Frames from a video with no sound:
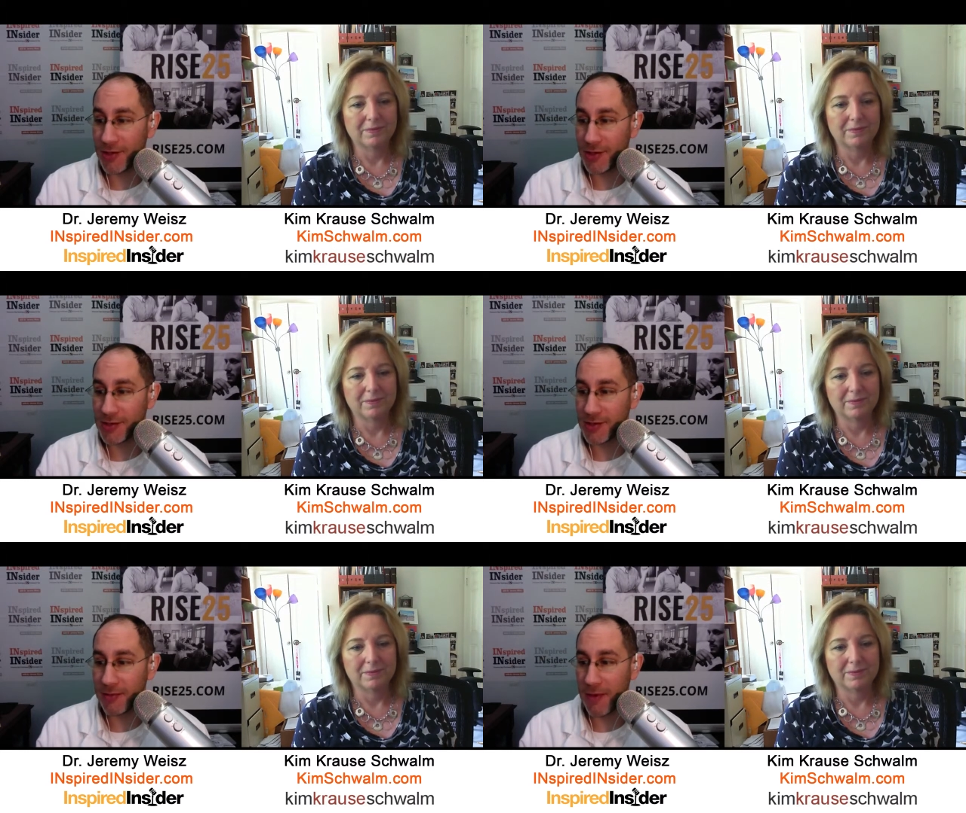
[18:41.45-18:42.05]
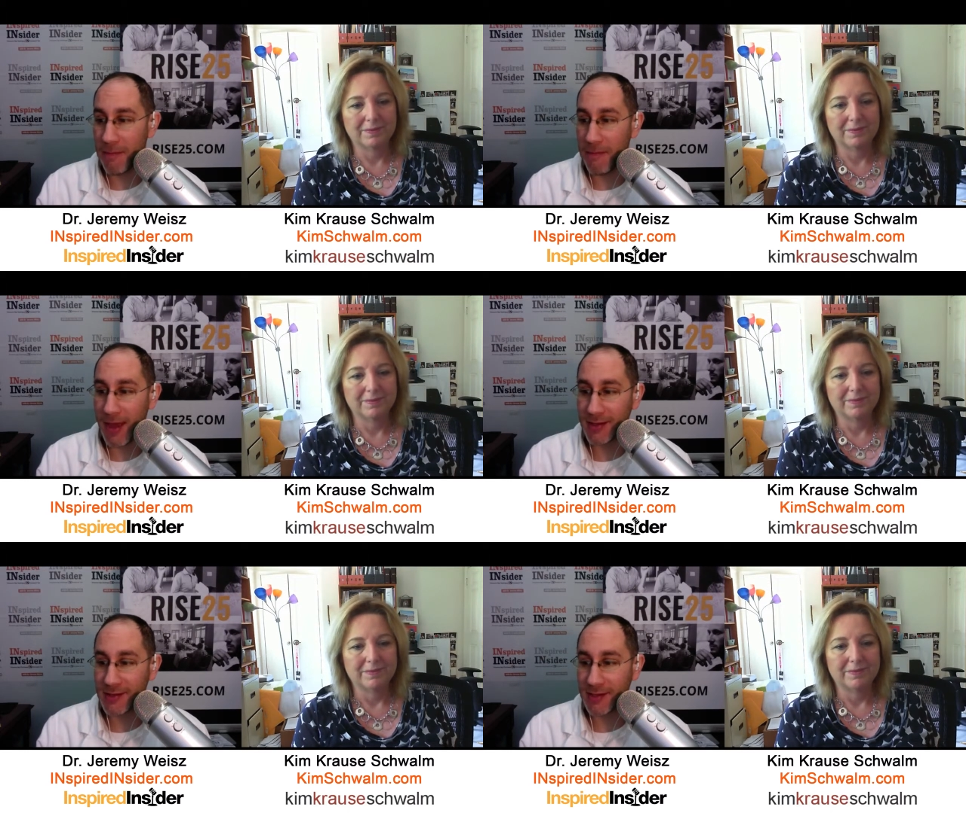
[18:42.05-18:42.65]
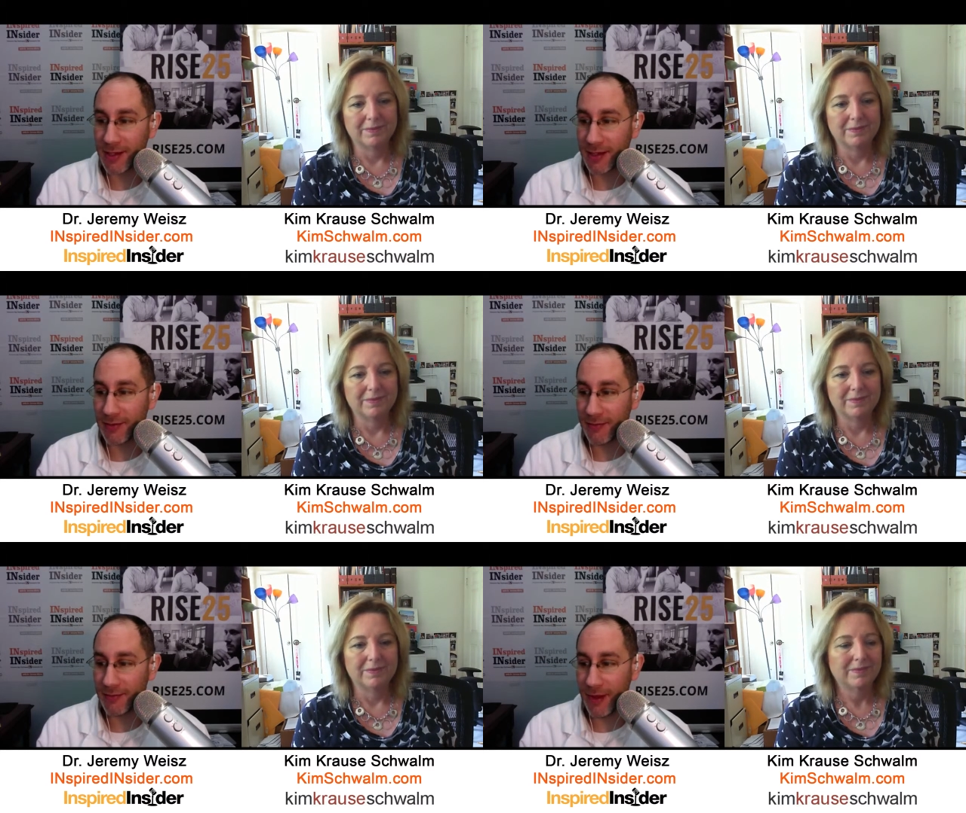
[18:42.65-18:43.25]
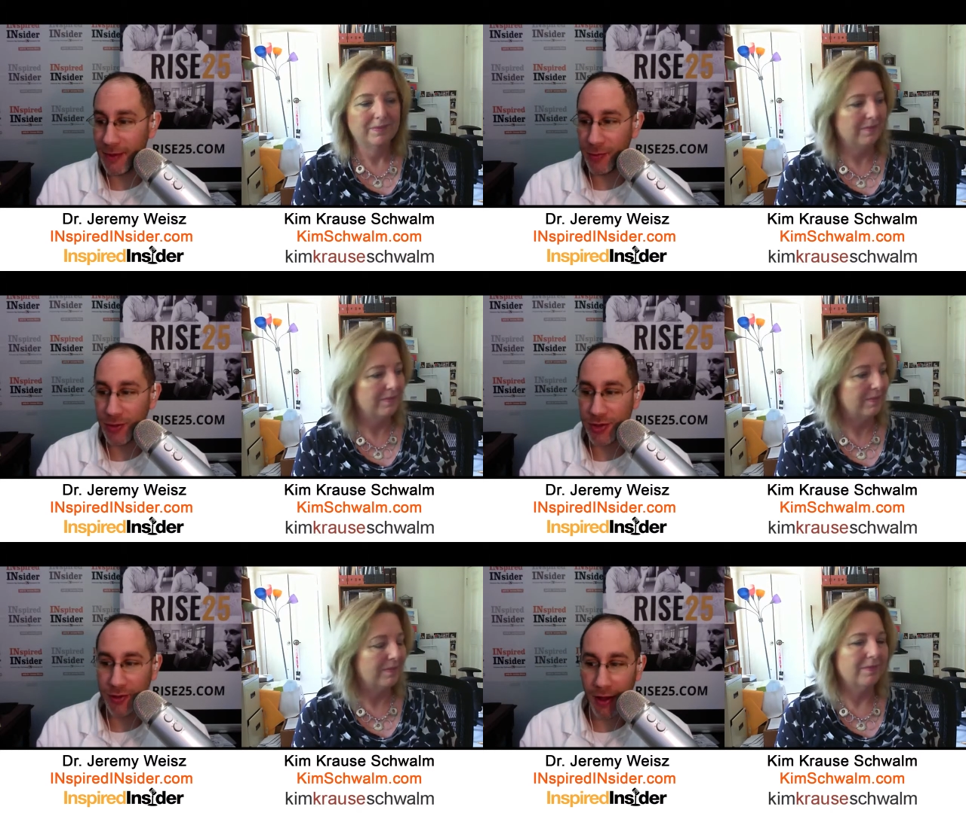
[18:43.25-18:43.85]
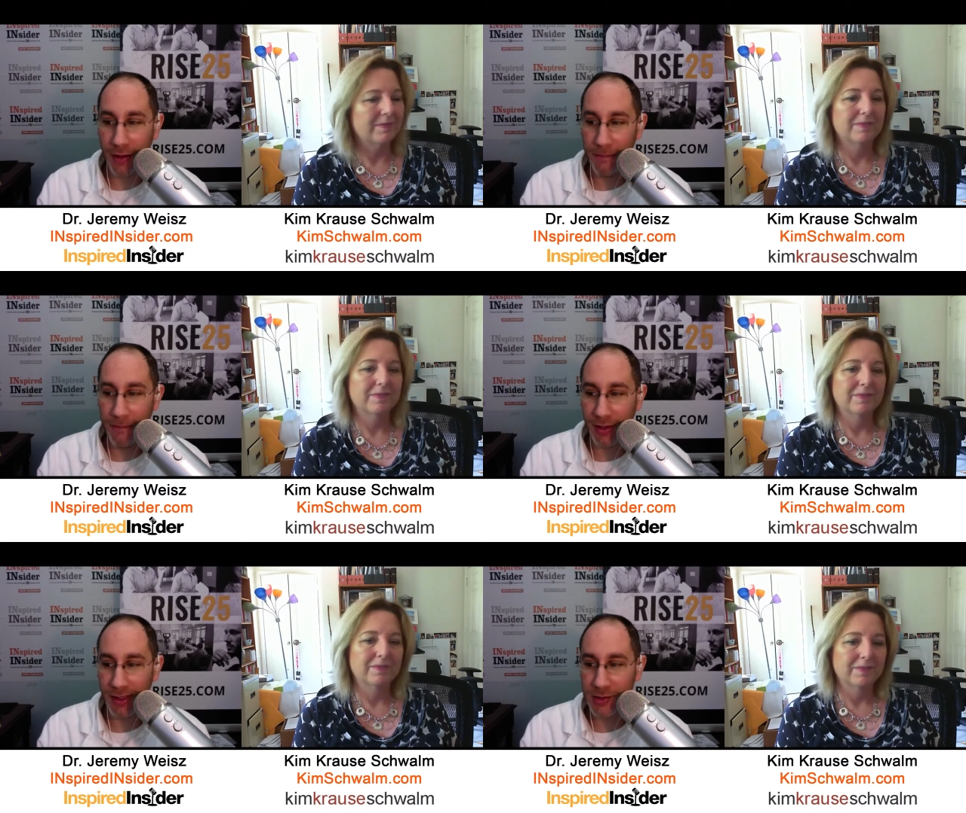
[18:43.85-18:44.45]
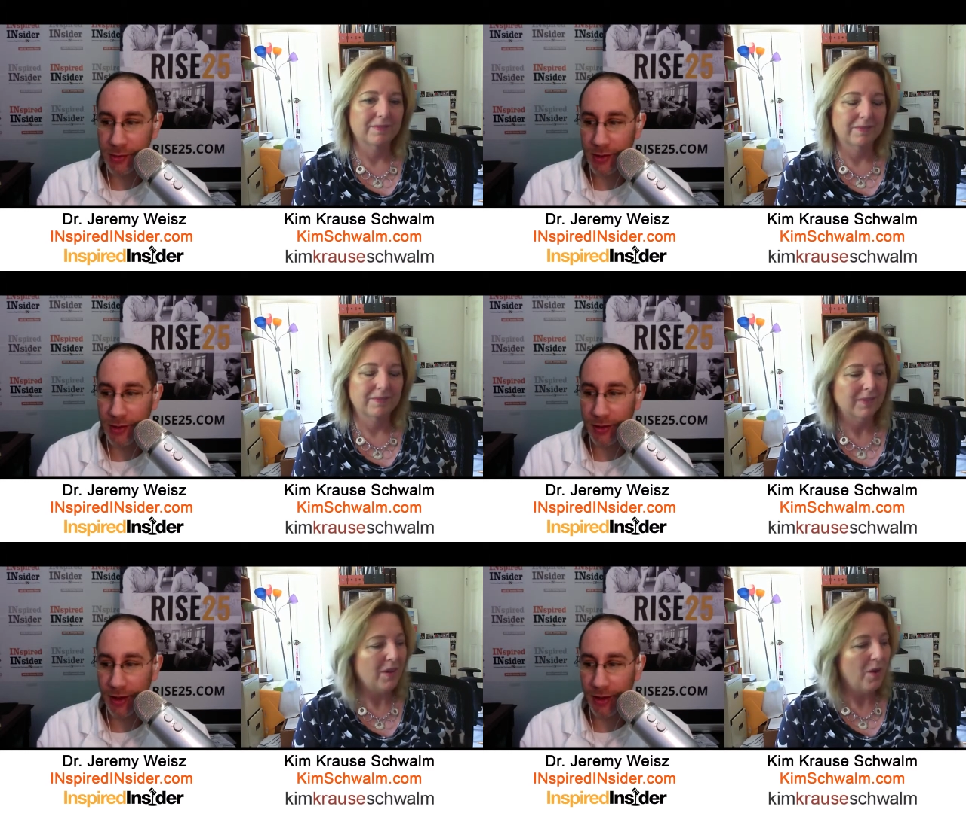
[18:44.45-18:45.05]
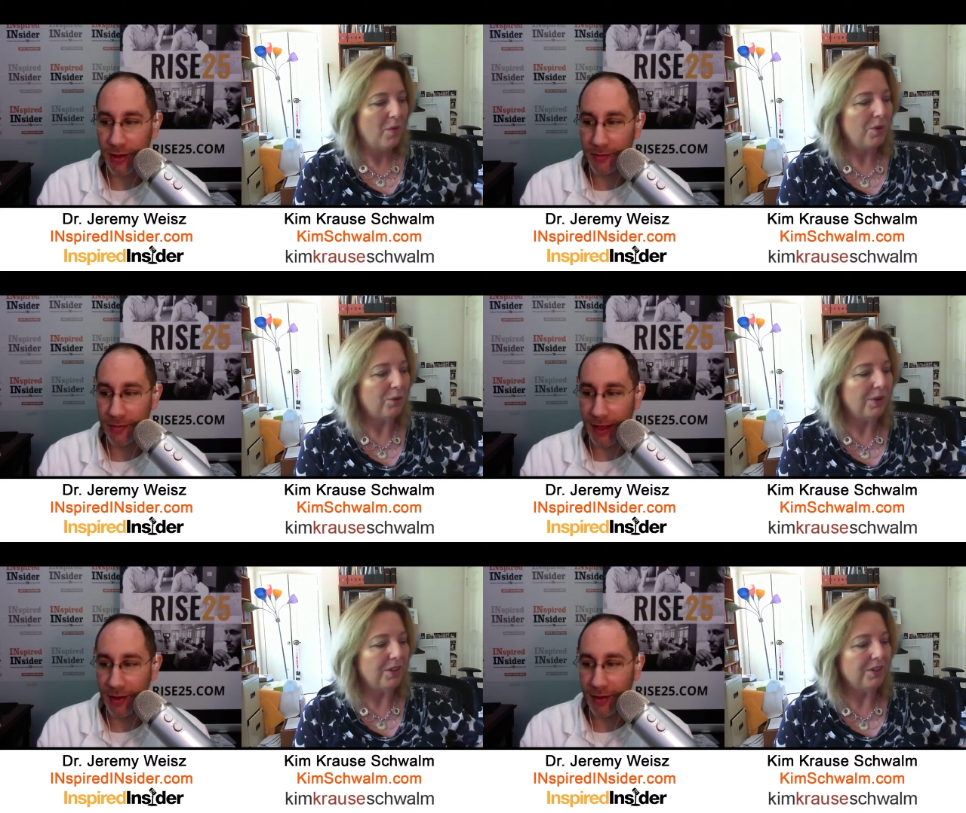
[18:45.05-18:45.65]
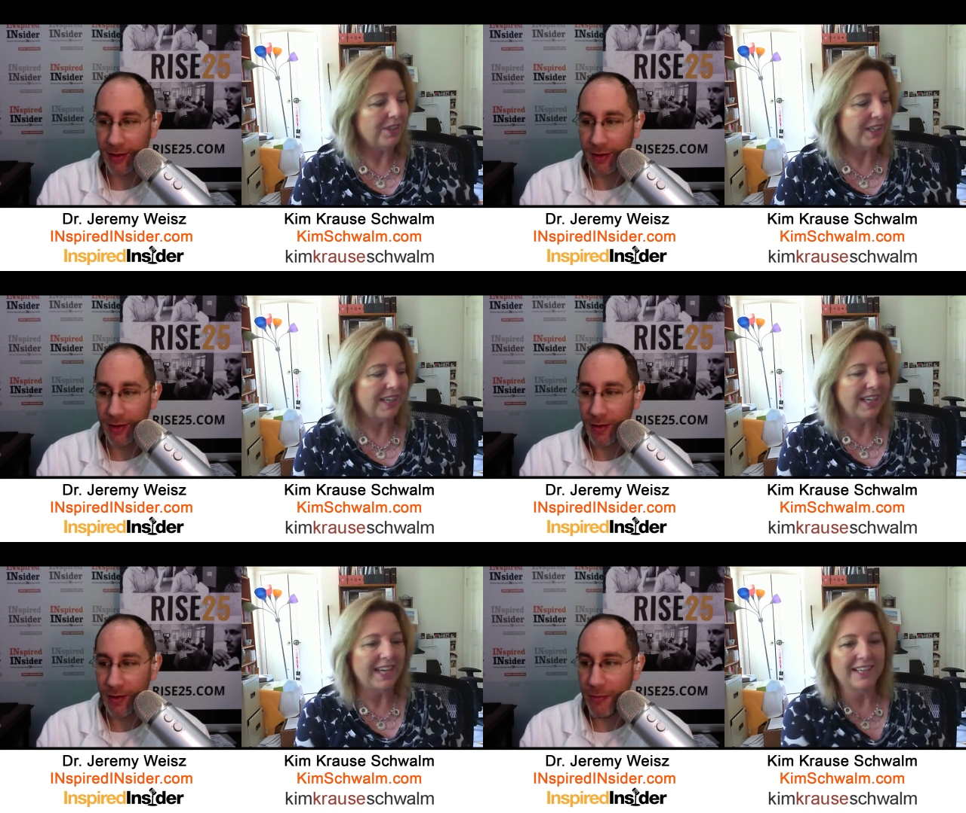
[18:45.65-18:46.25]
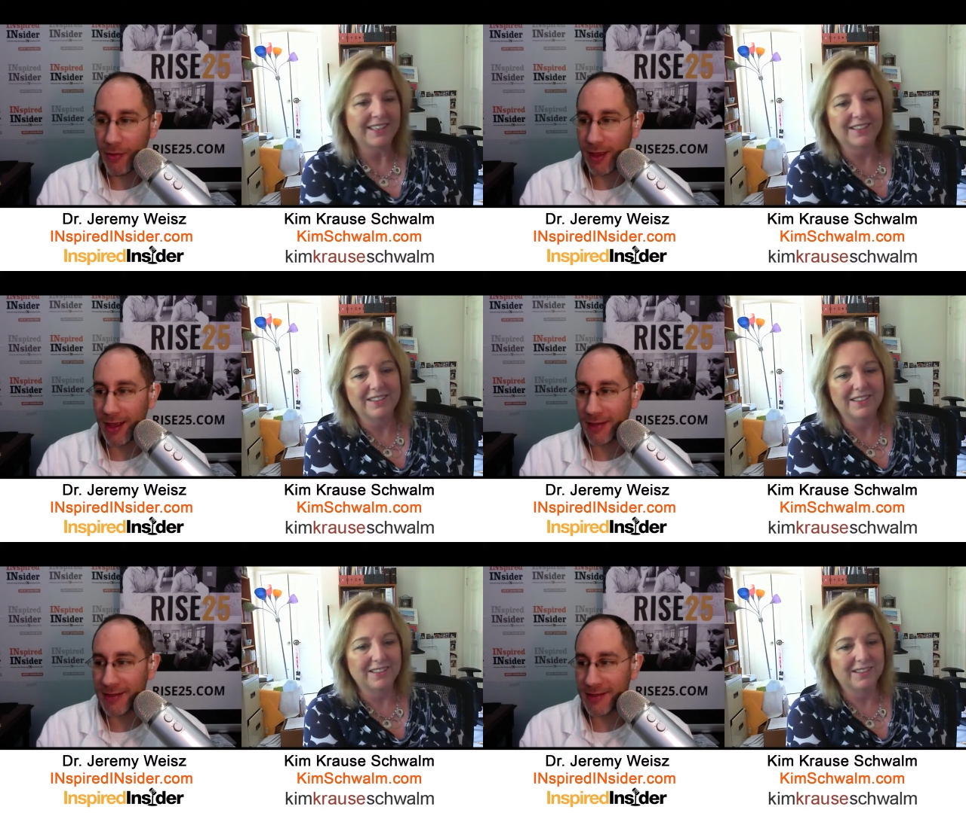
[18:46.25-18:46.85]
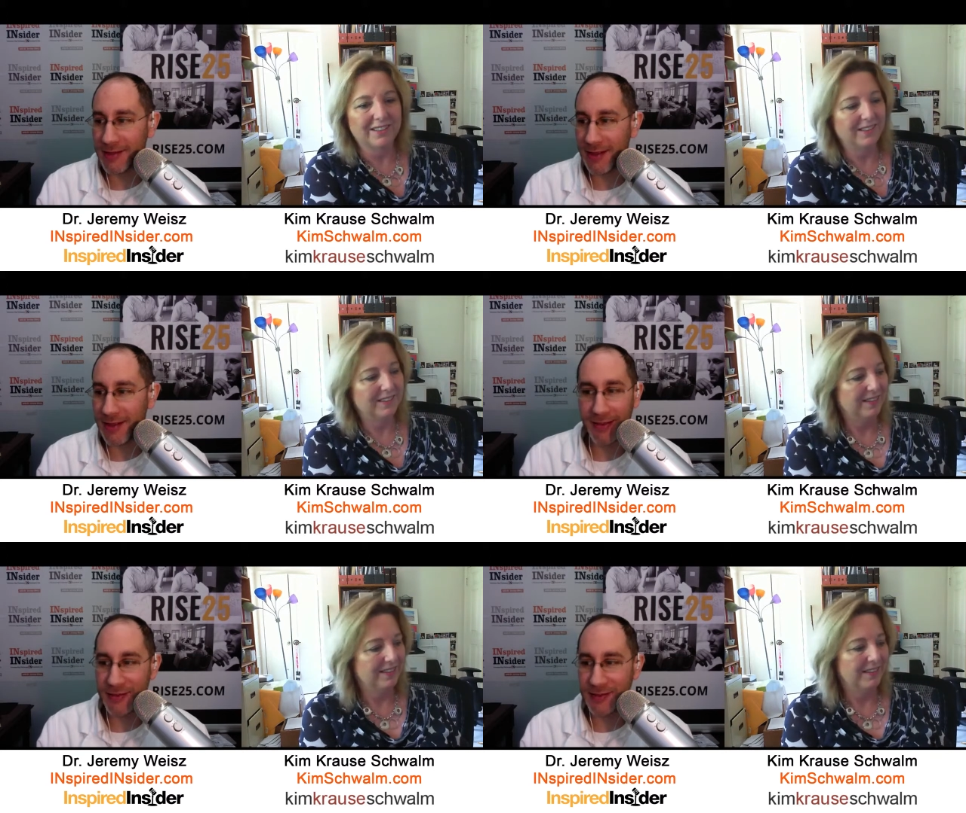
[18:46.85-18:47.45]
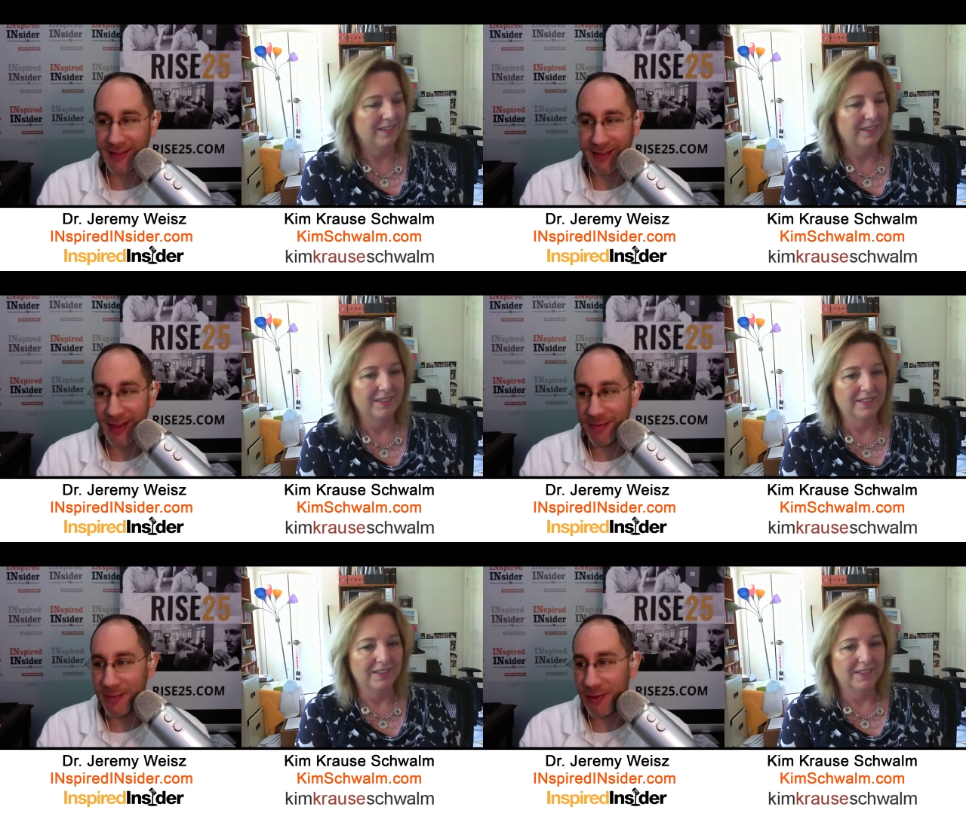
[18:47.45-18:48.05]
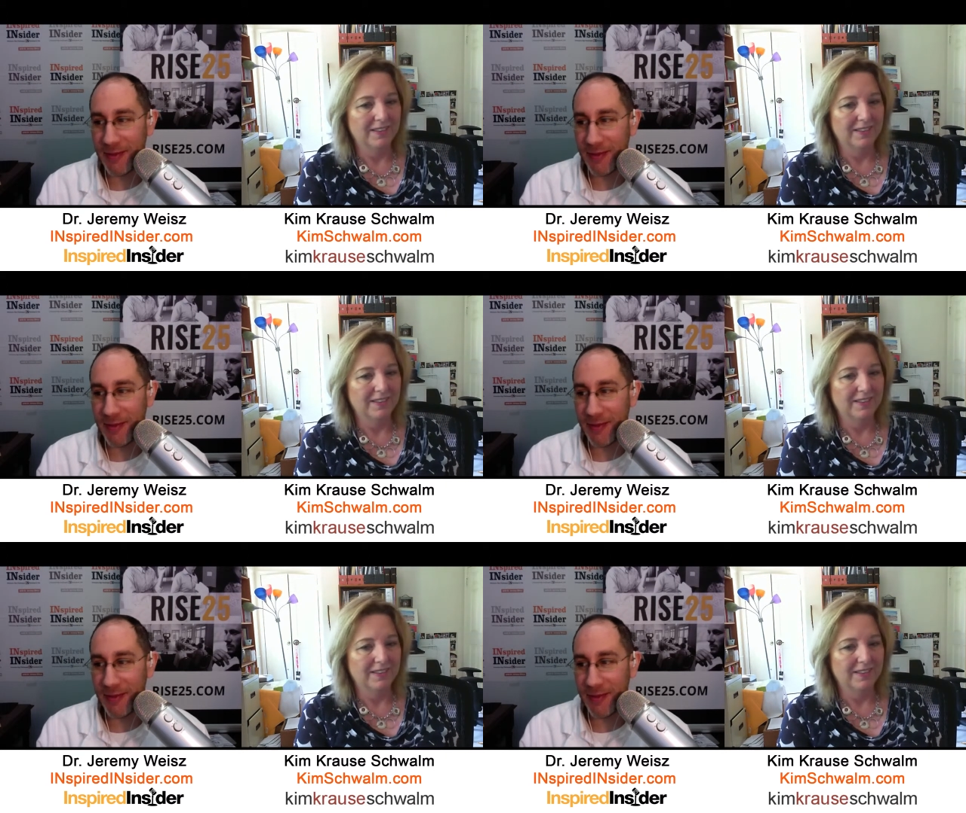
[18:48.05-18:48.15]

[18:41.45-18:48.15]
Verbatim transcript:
Speaker 1: just some amazing, I mean, would you call them bullets or what do you call them? Which one are you looking at? I'm looking at the, I just keep going